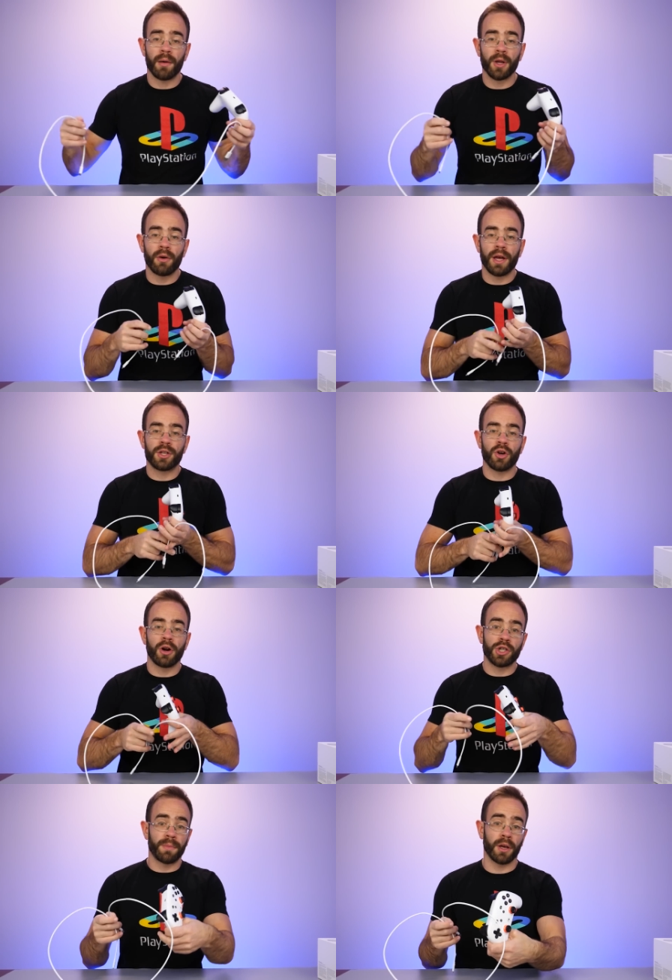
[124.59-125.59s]
now I'm going to go ahead and
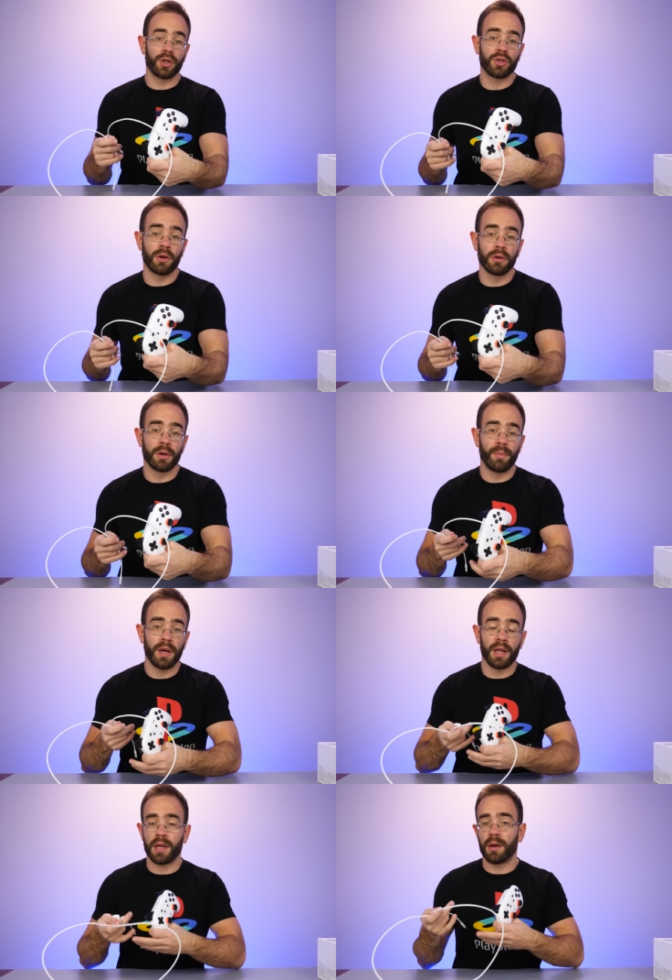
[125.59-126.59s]
charge up the controller a
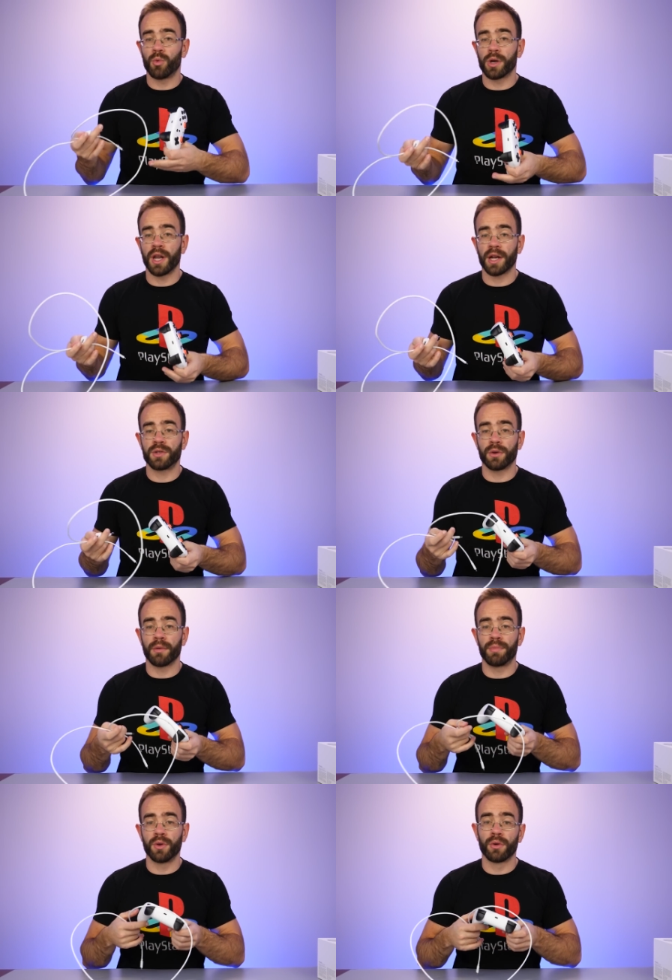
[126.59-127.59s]
bit, and we'll connect to a
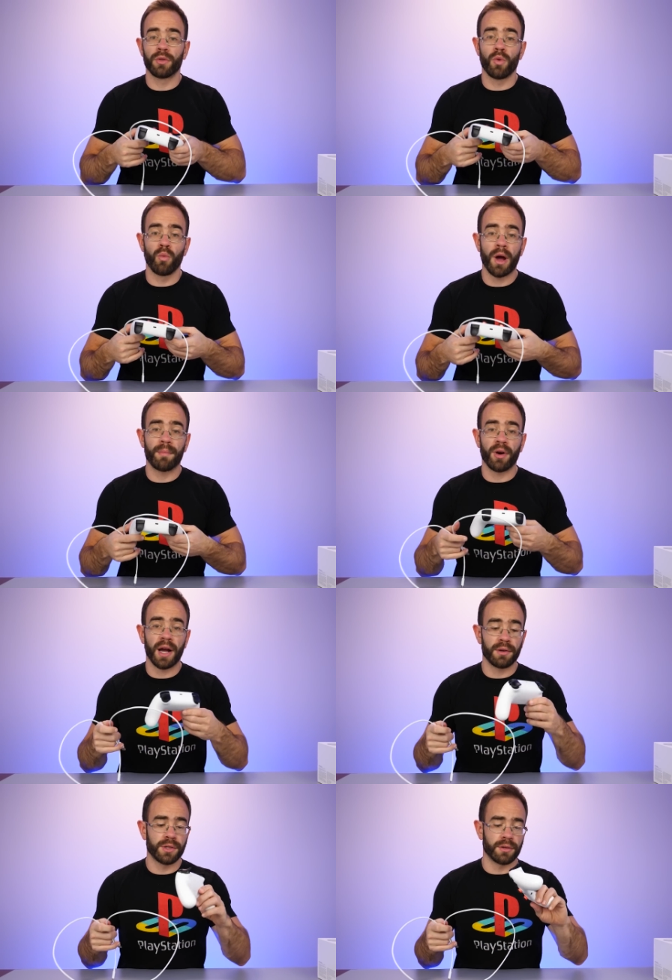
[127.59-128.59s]
computer through the web
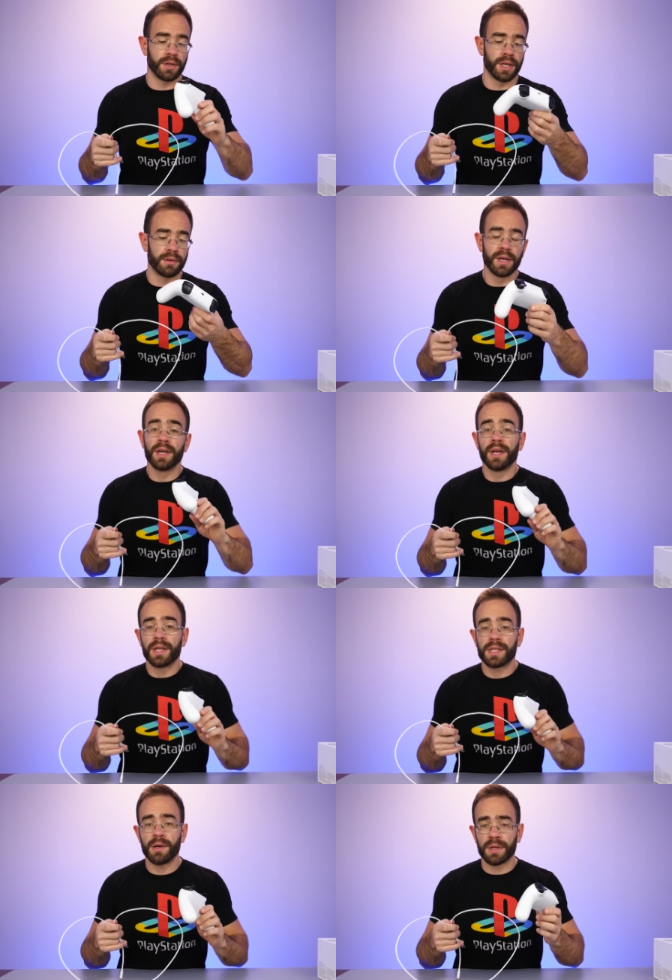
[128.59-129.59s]
browser and
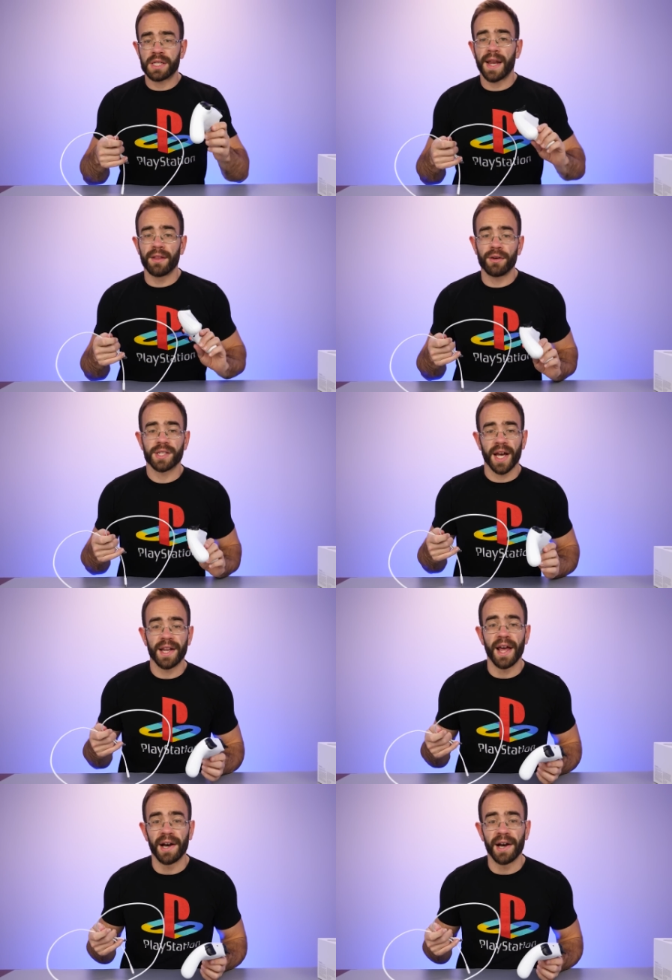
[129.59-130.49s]
see what Stadia looks like